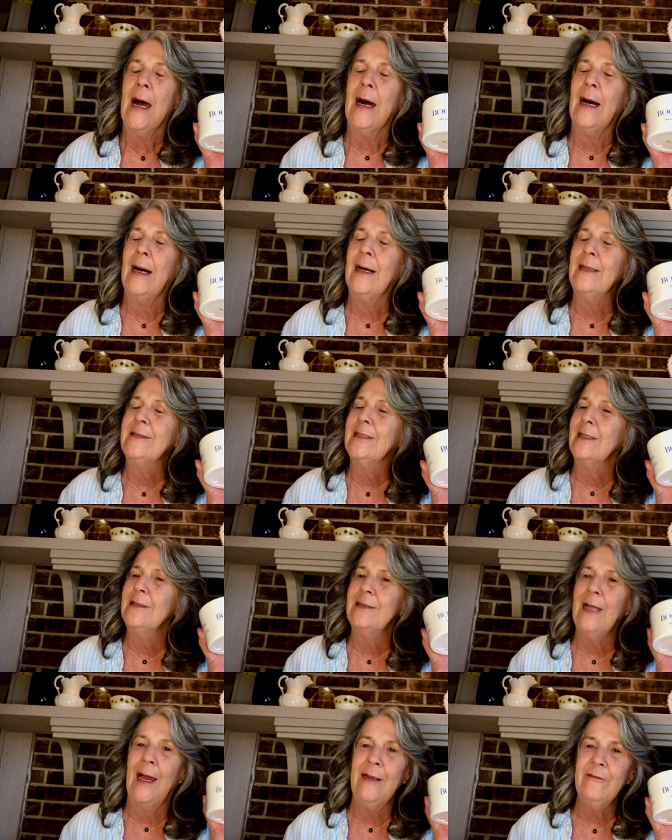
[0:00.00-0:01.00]
Uh, it's a
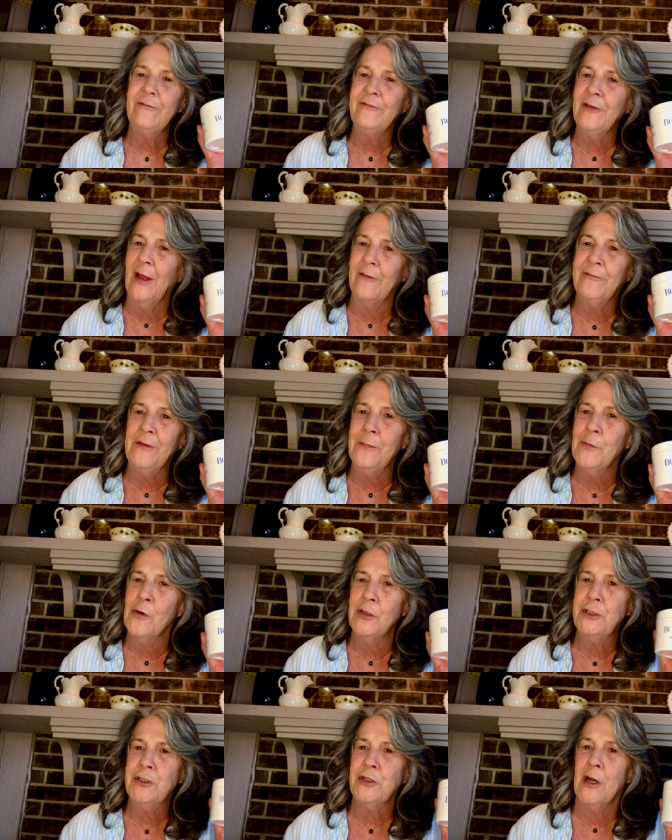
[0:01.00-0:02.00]
light, fluffy
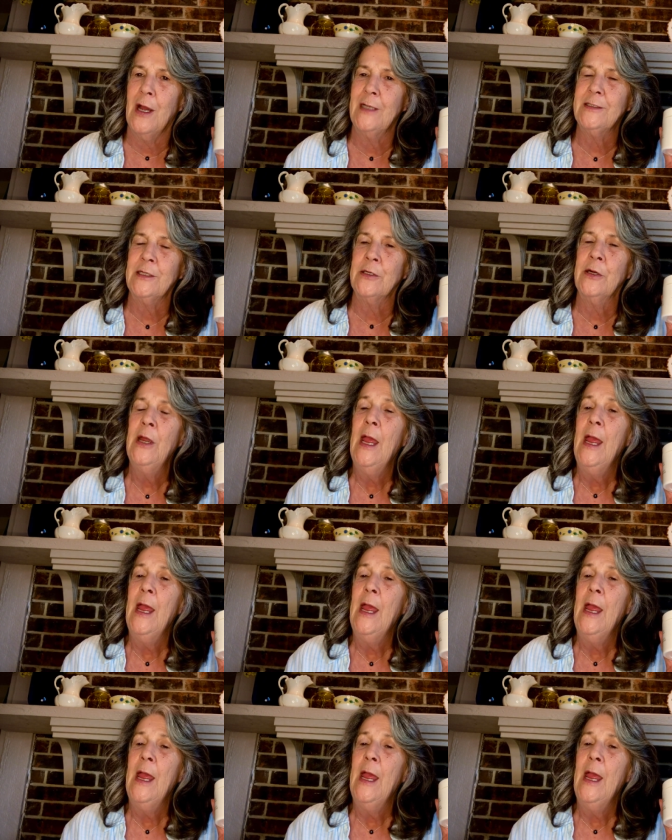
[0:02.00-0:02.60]
moisturizer,